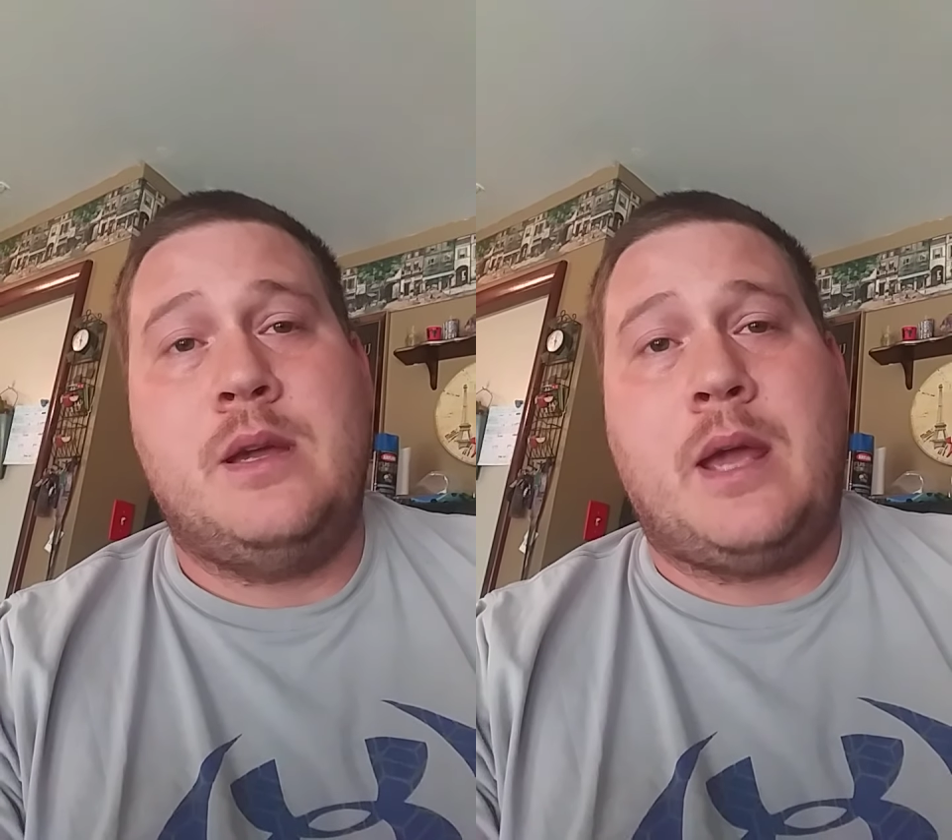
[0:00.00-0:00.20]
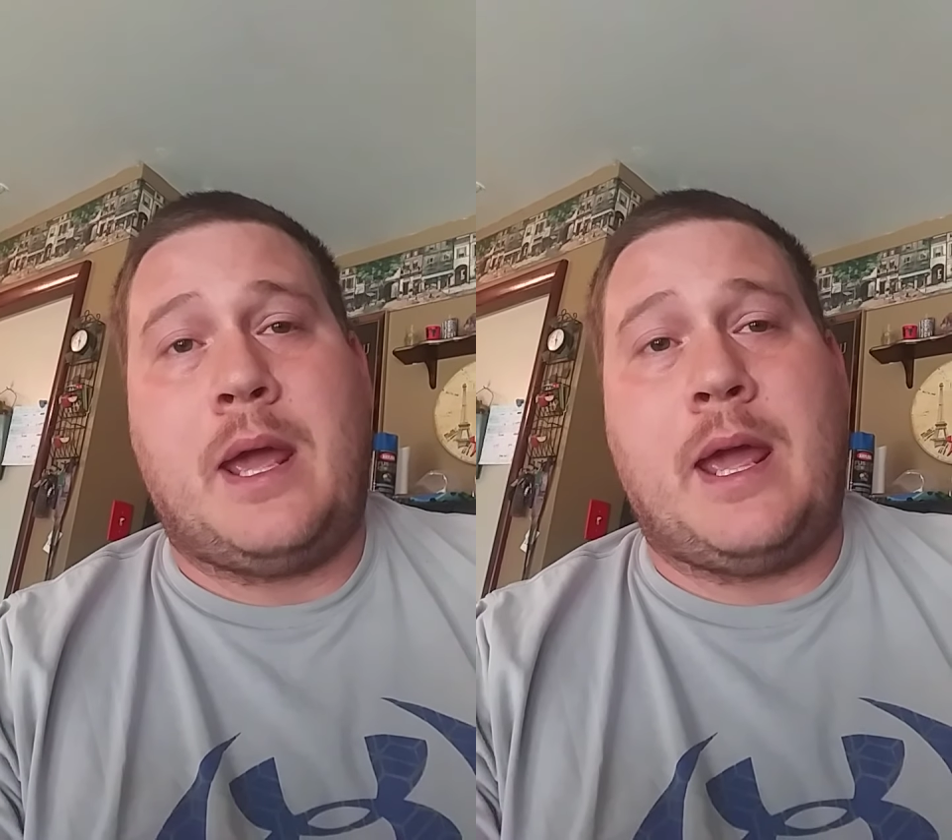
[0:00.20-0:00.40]

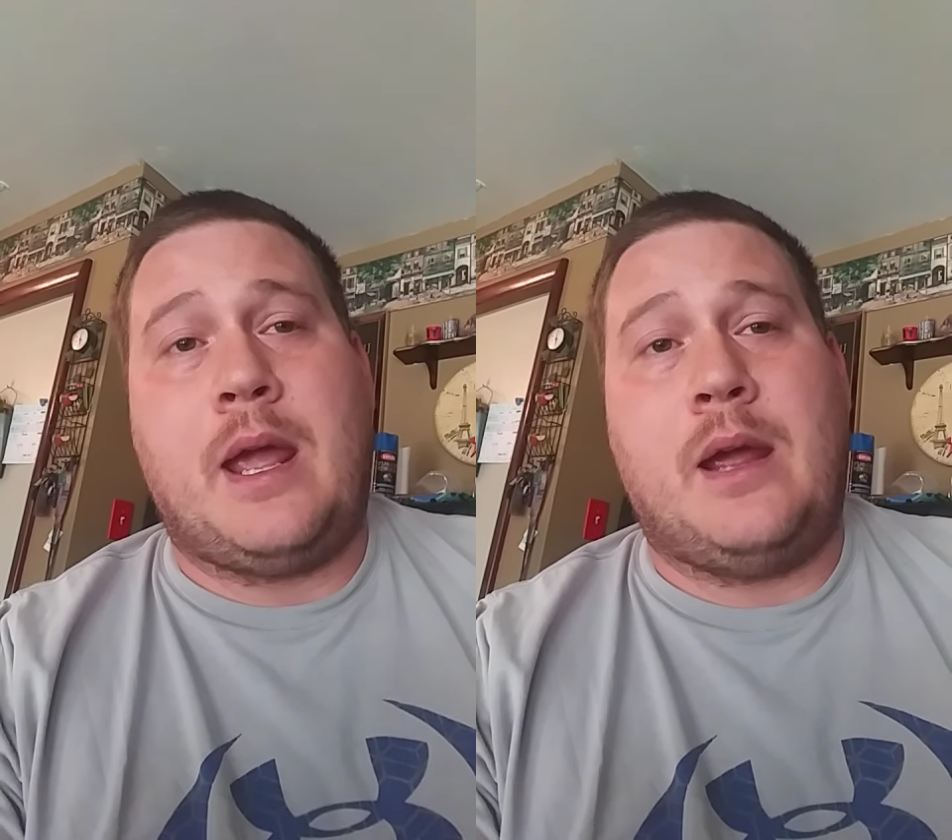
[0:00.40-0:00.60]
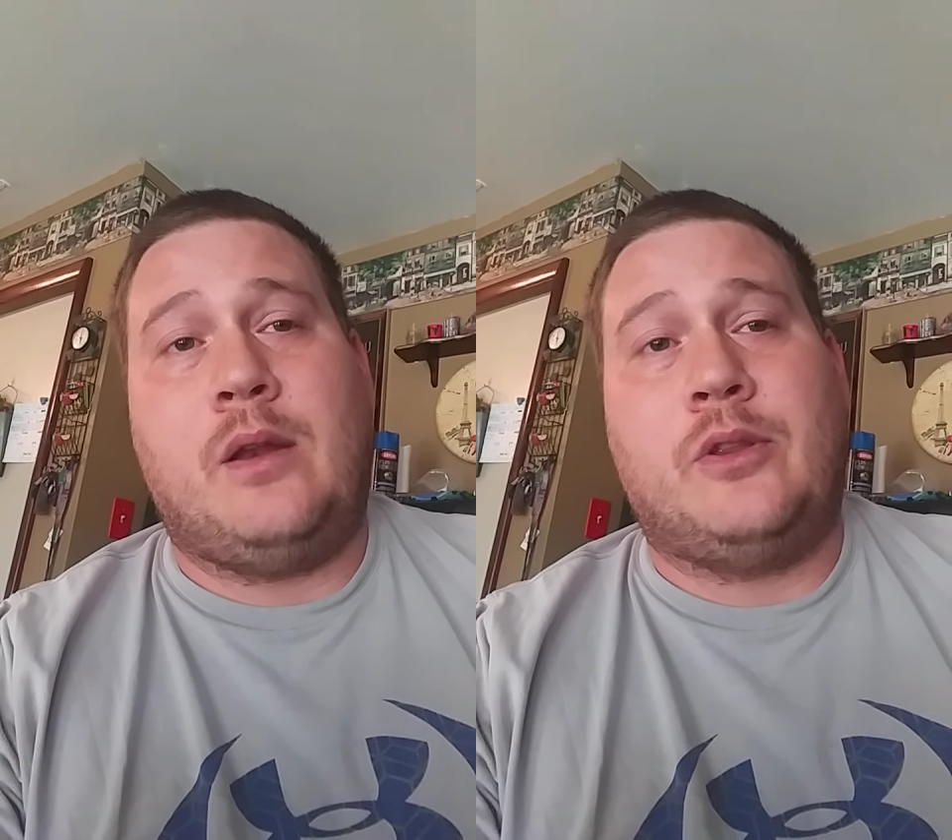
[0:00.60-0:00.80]

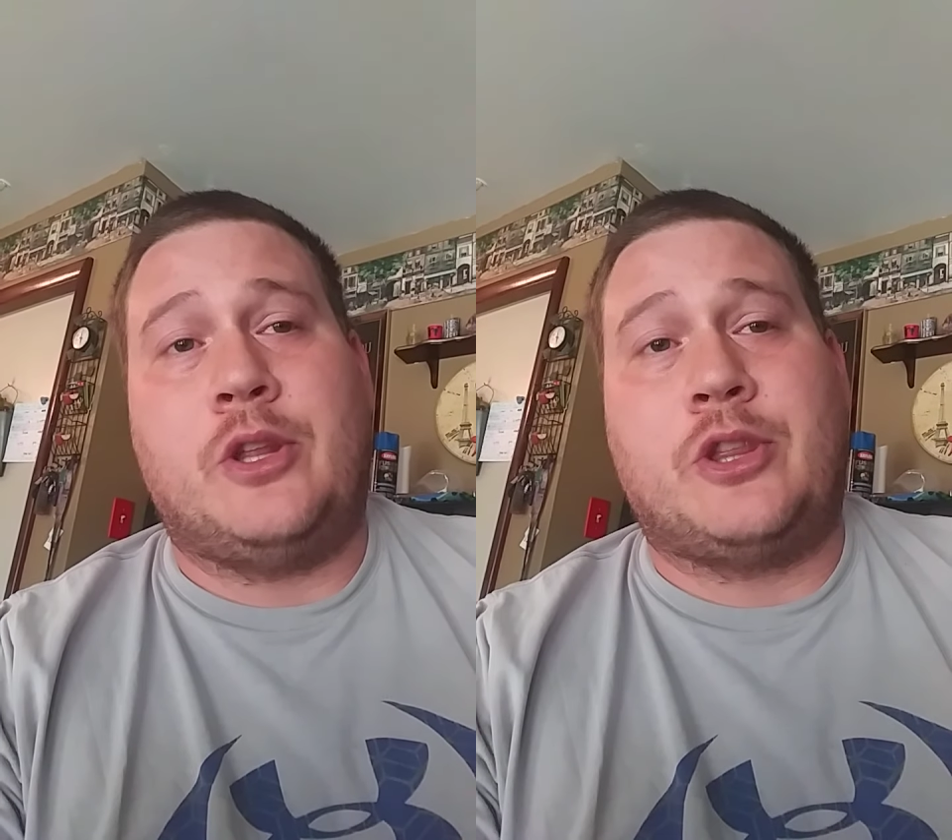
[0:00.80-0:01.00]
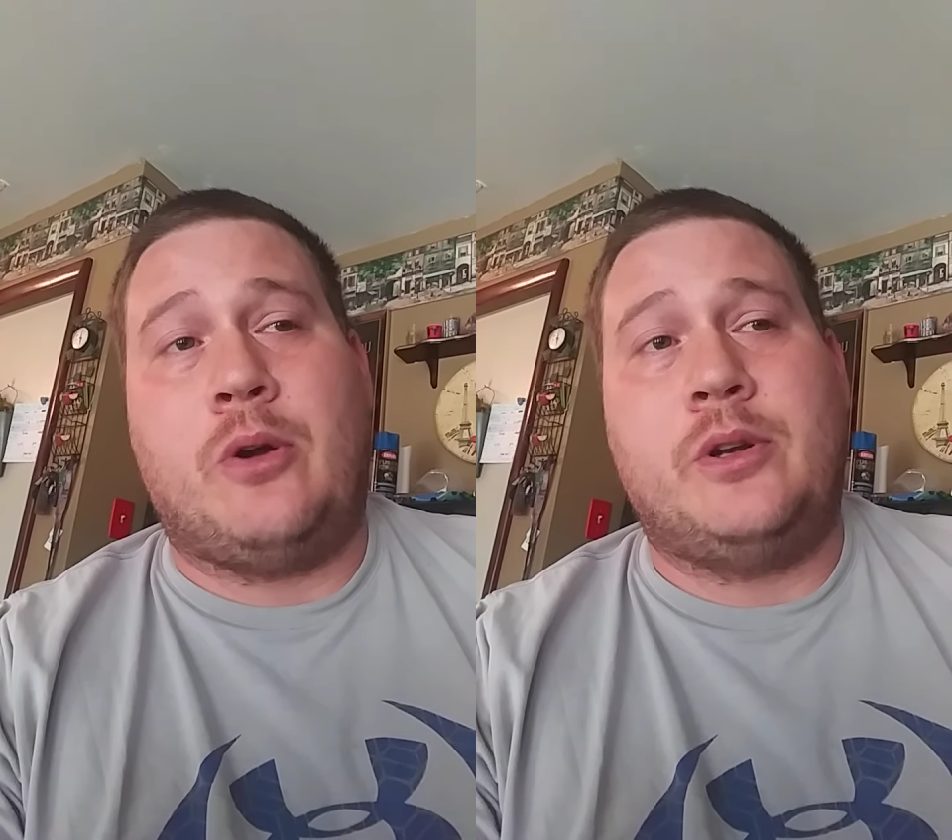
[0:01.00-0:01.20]
And the
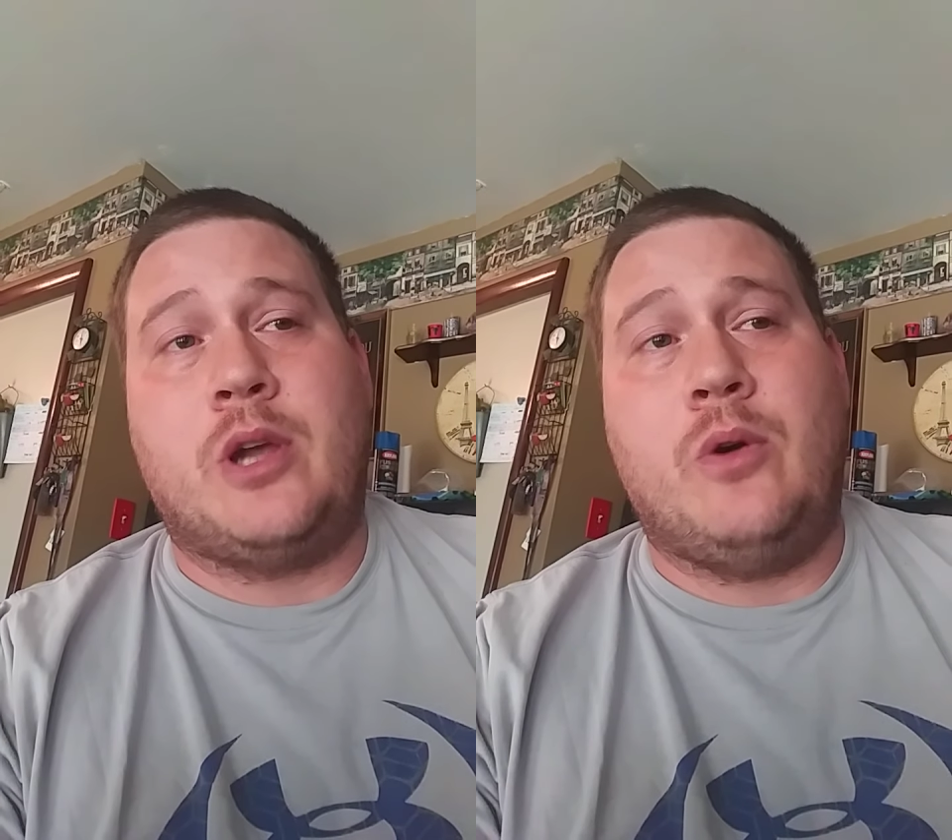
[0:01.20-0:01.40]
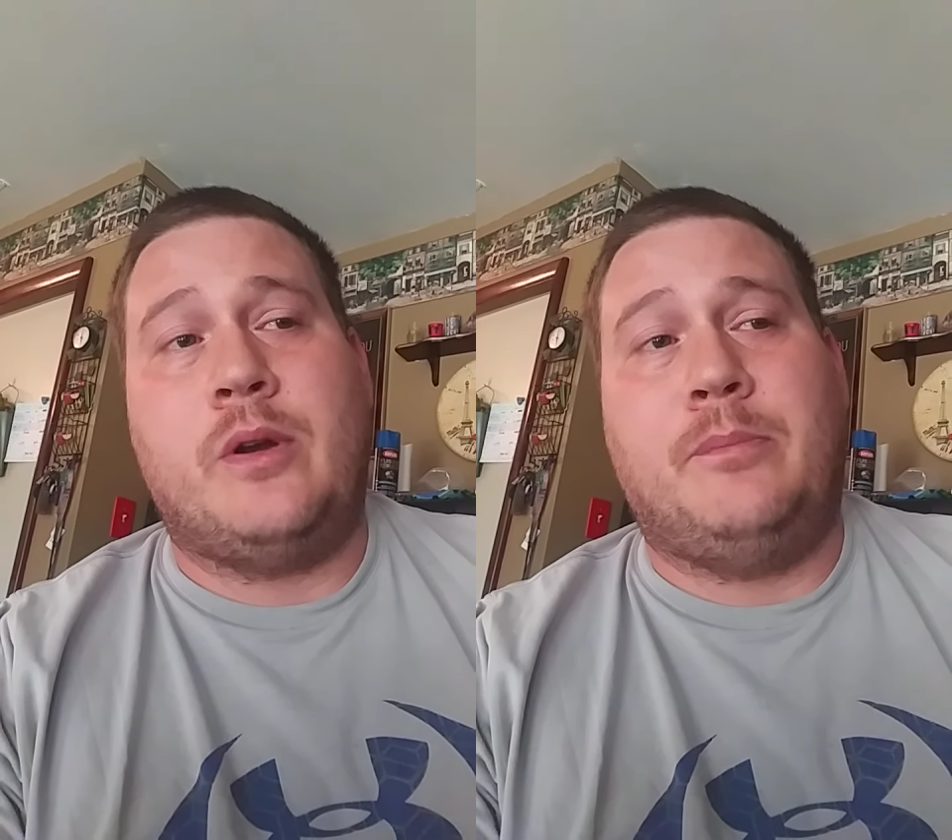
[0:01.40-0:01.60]
third coat